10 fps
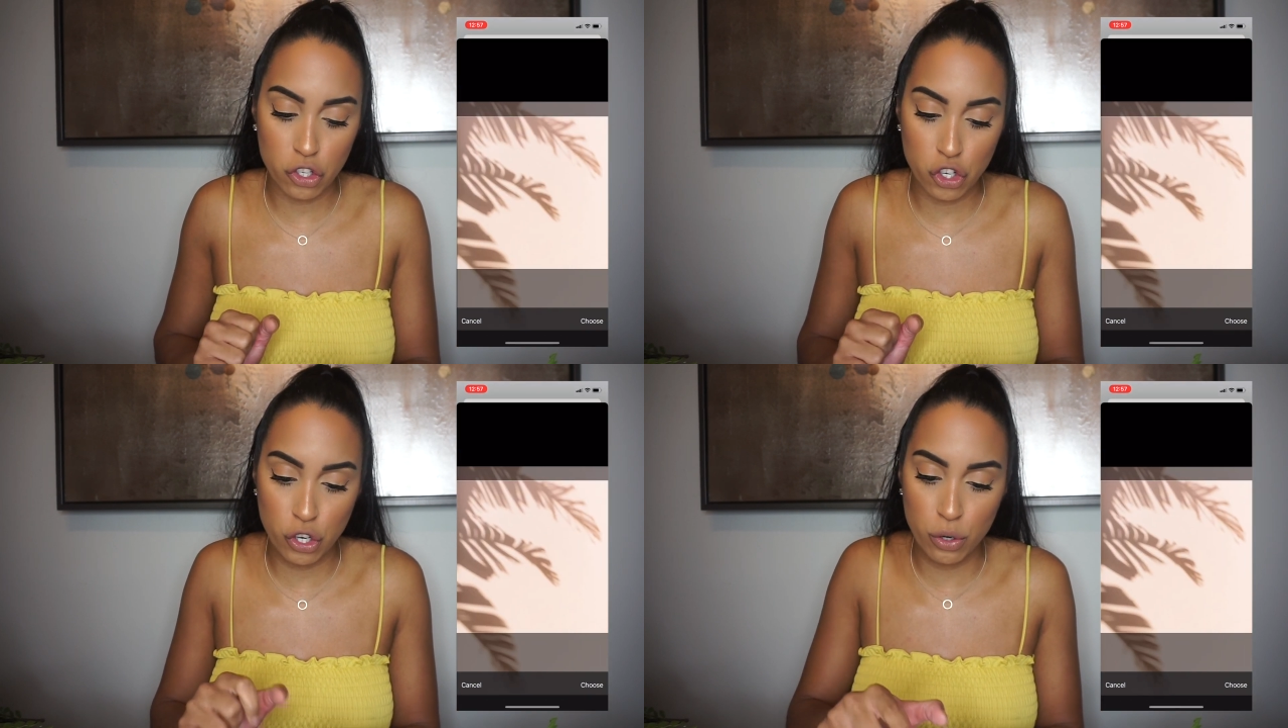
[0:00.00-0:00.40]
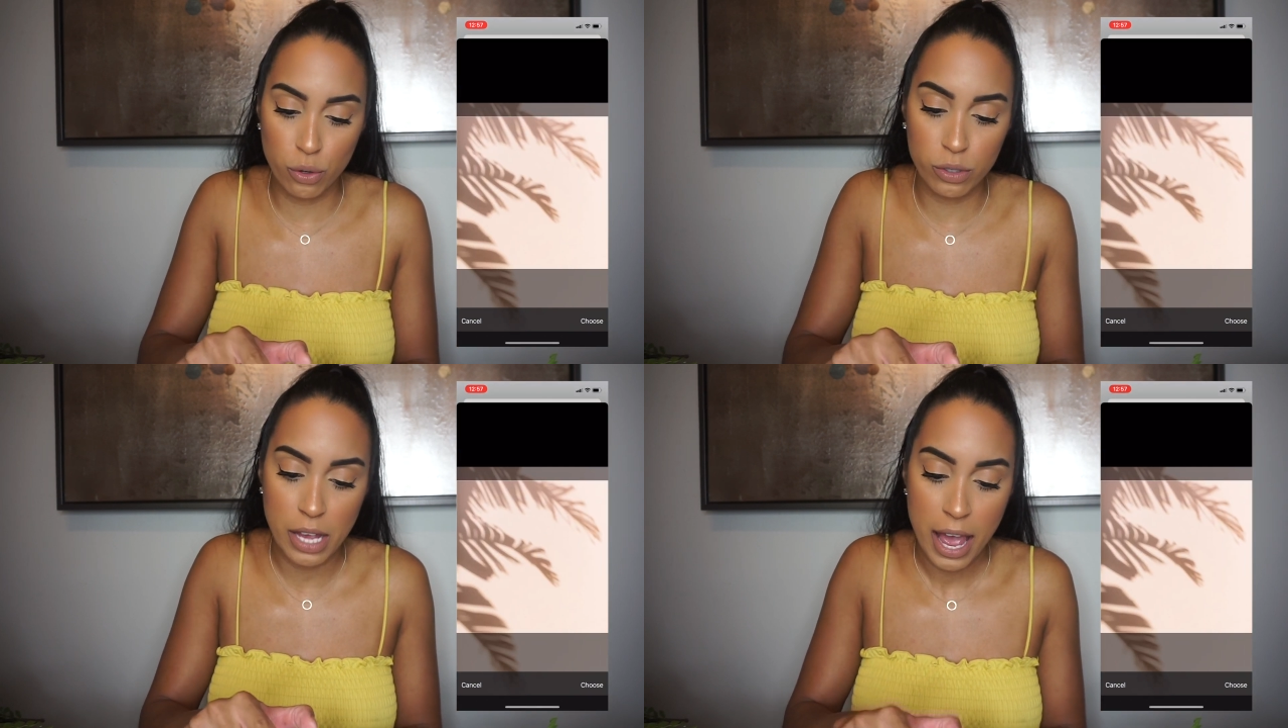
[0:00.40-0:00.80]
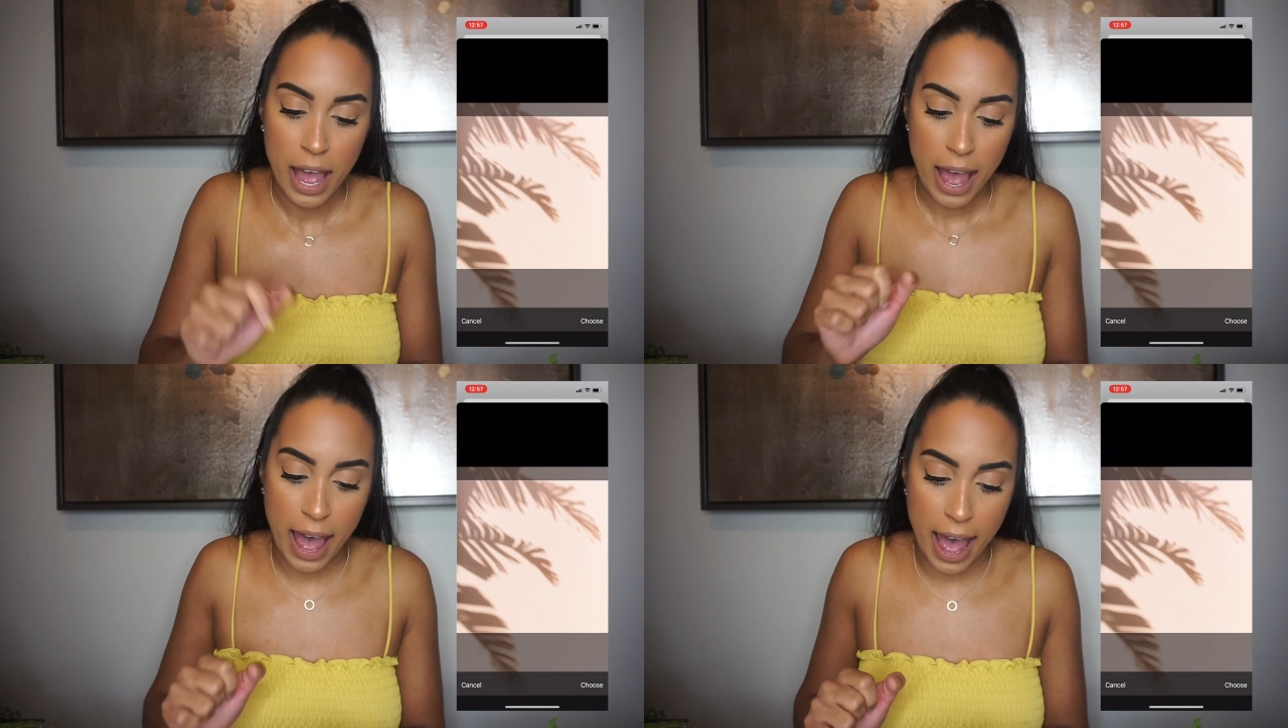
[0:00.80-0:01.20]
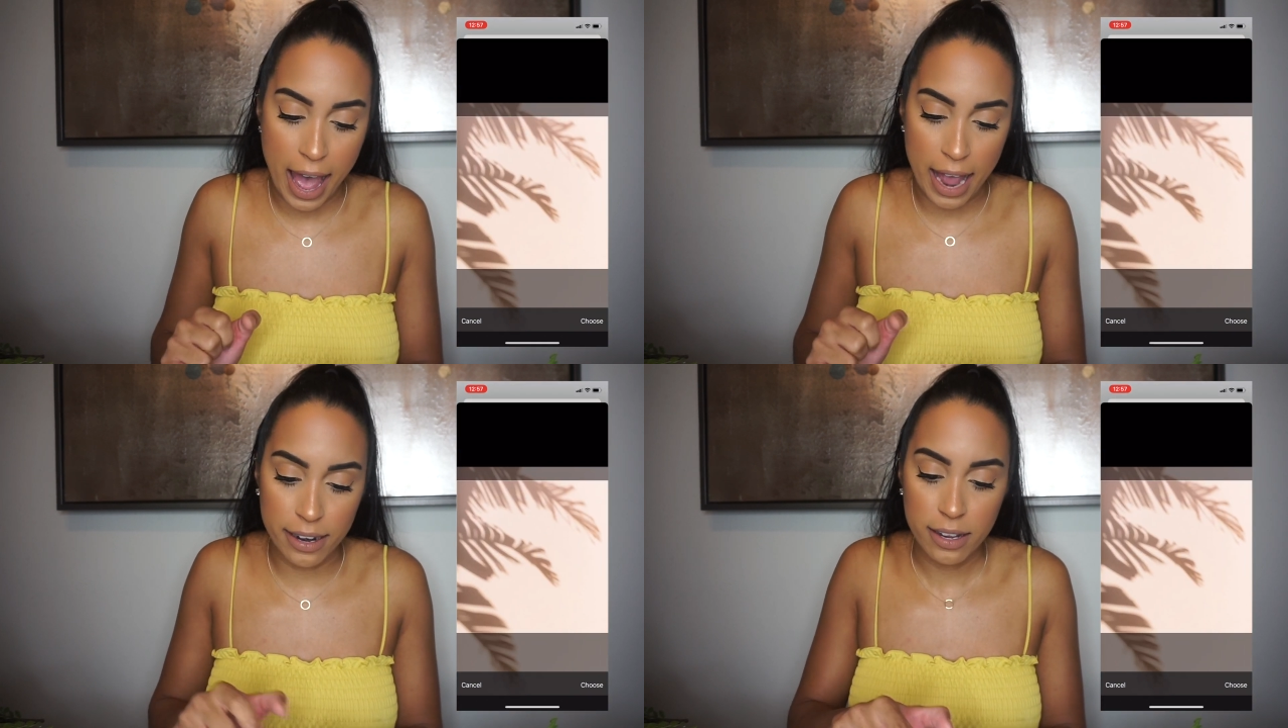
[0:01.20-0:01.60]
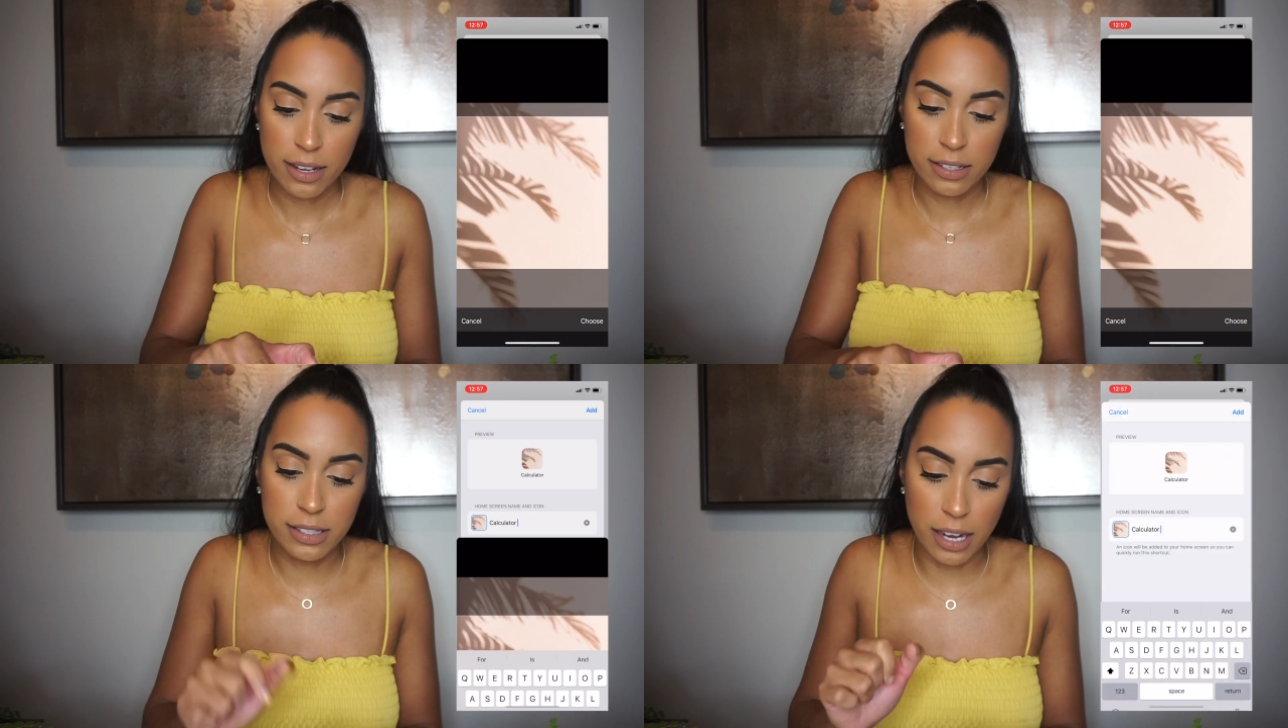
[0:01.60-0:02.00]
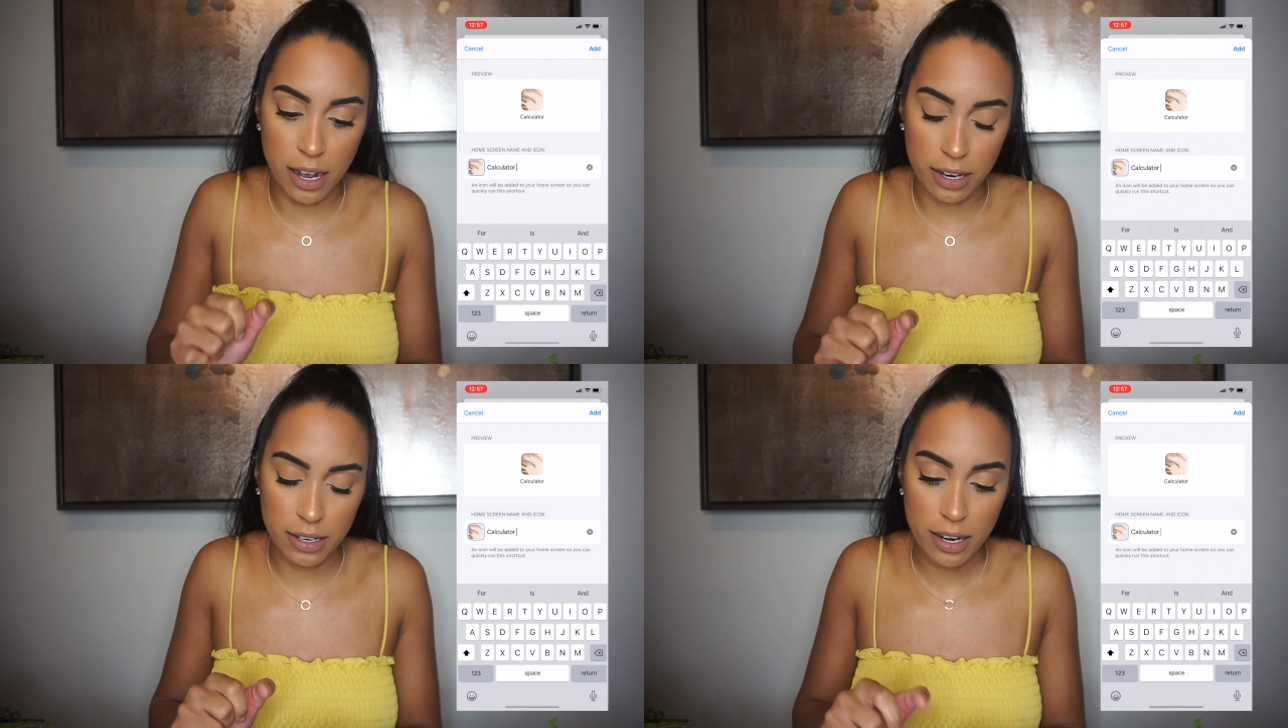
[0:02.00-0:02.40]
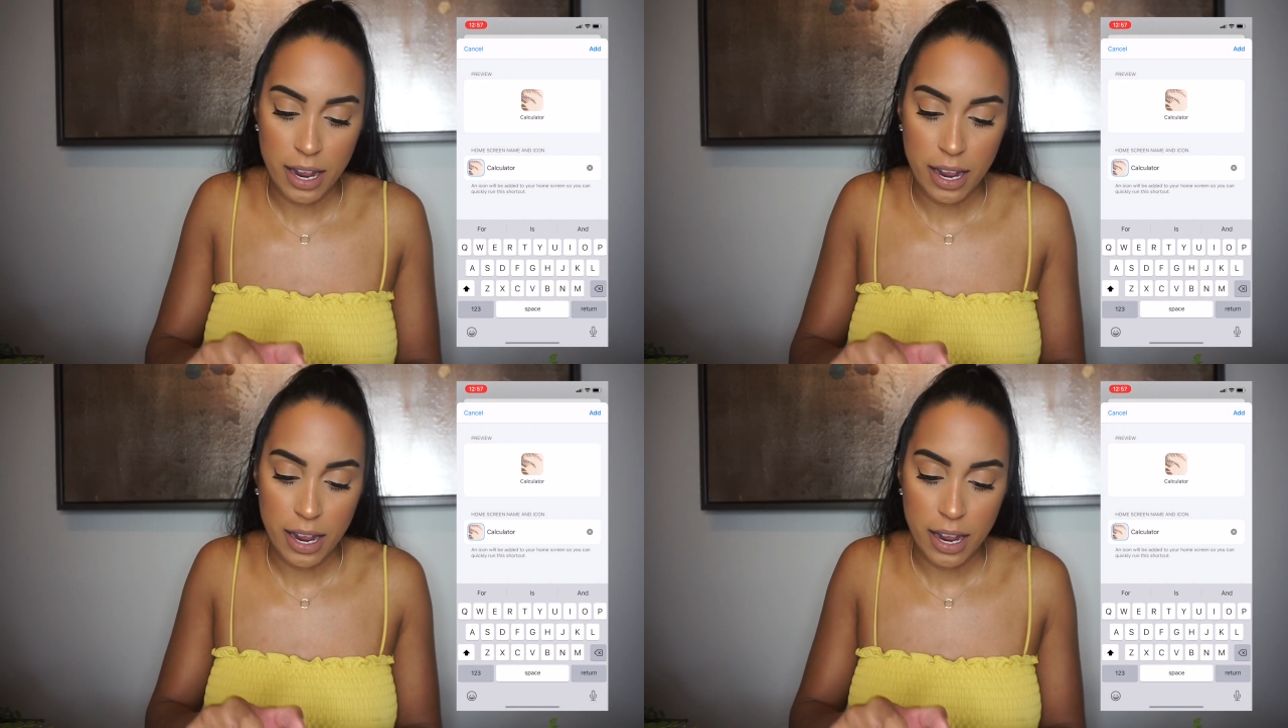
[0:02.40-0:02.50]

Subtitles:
choose, add, done.